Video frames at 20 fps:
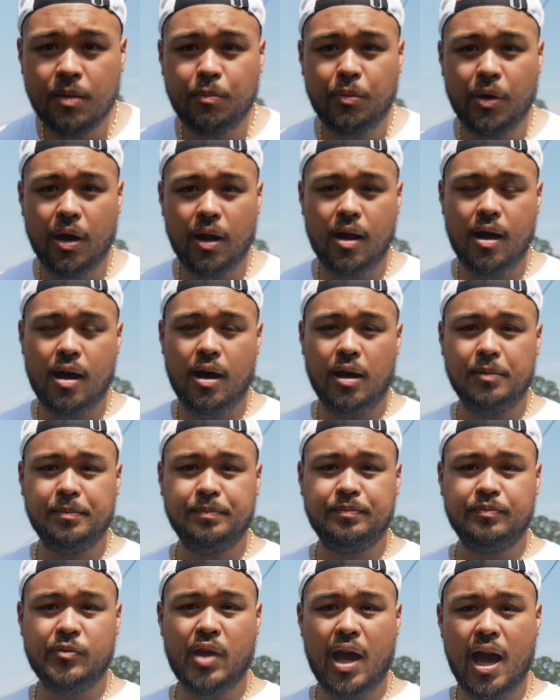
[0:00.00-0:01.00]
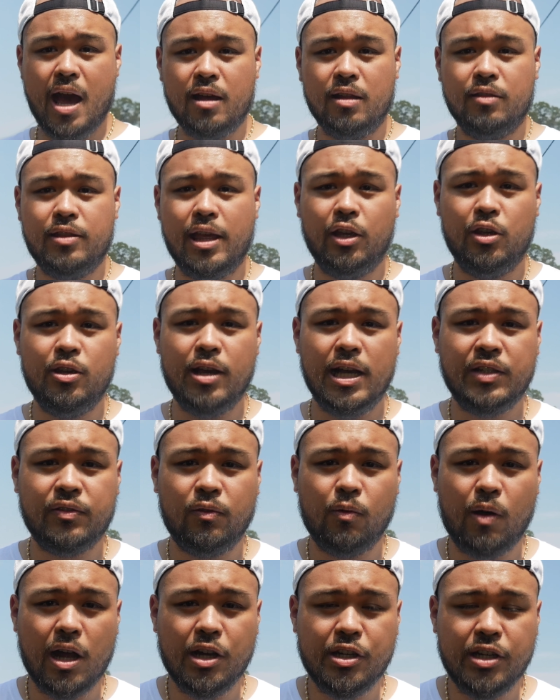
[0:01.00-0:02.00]
But yeah, thank you guys for
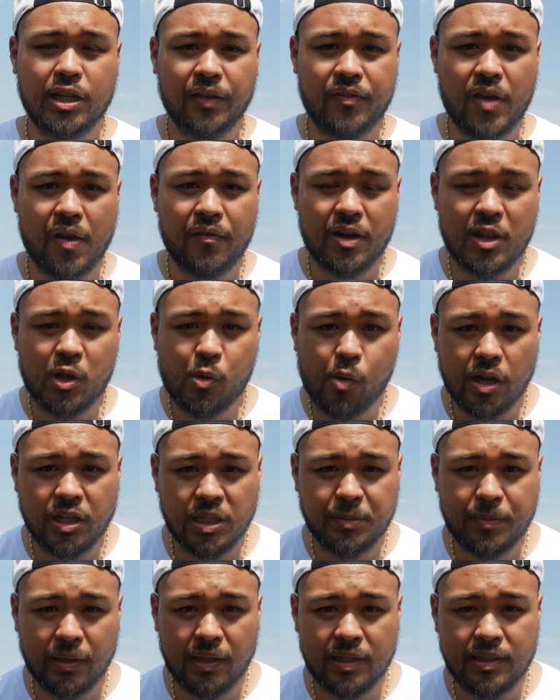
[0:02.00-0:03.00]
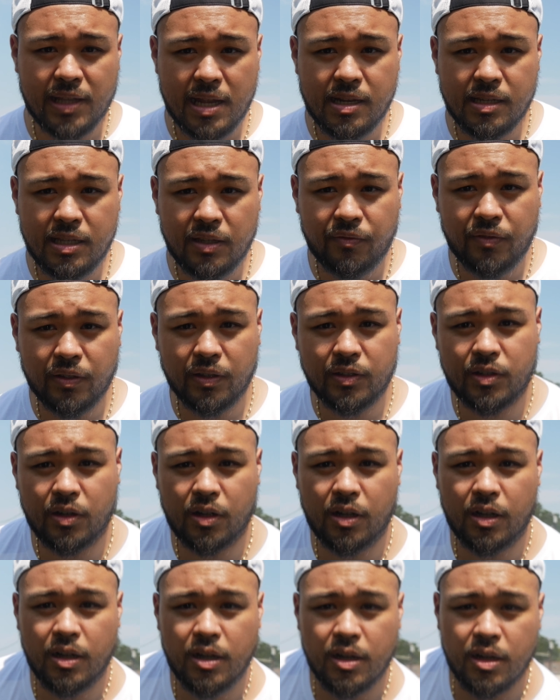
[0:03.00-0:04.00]
watching. If you have any questions about this ND
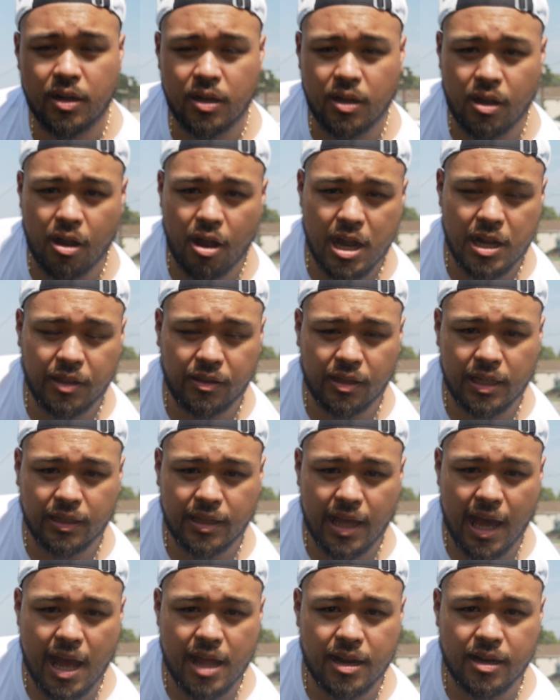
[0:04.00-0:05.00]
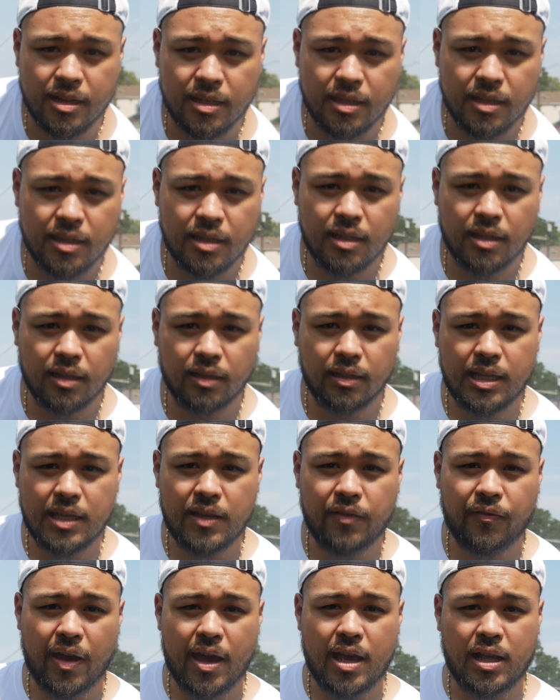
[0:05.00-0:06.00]
filter or anything like that,
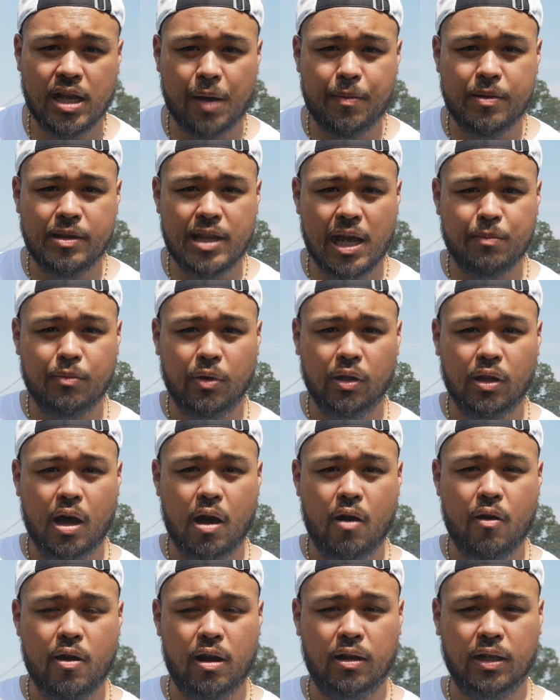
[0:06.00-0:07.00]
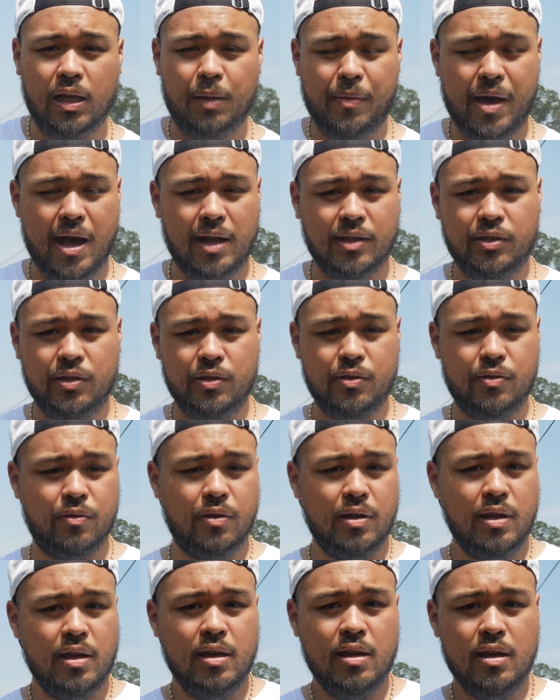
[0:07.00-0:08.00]
leave a comment down below and I'll get back to you
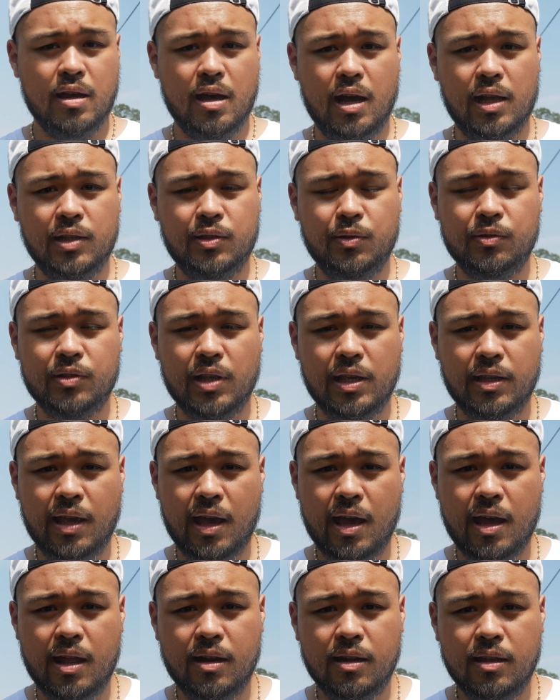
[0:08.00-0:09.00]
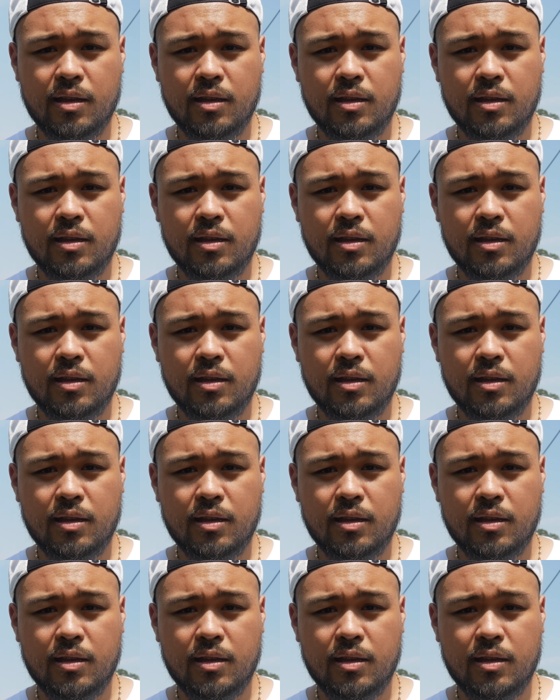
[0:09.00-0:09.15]
as soon as I can.